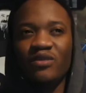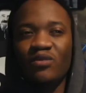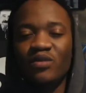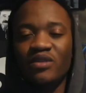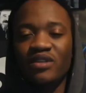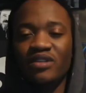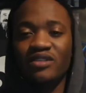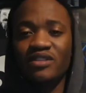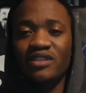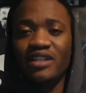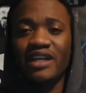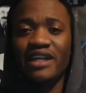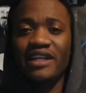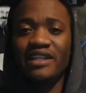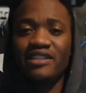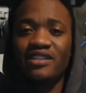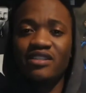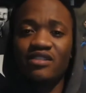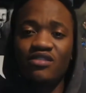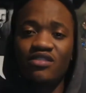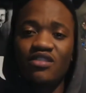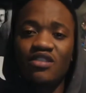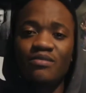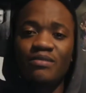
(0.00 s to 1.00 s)
will and
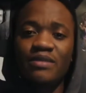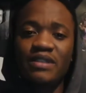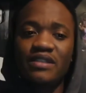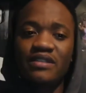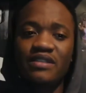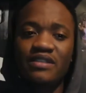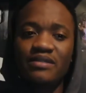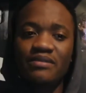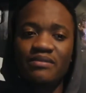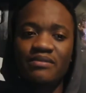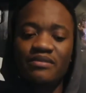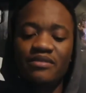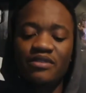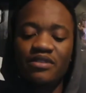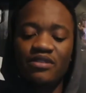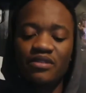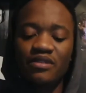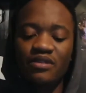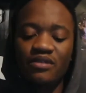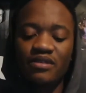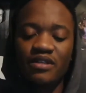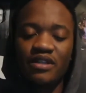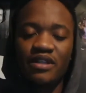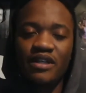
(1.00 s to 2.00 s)
determinism, you
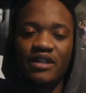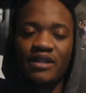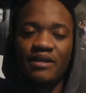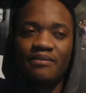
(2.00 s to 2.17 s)
know,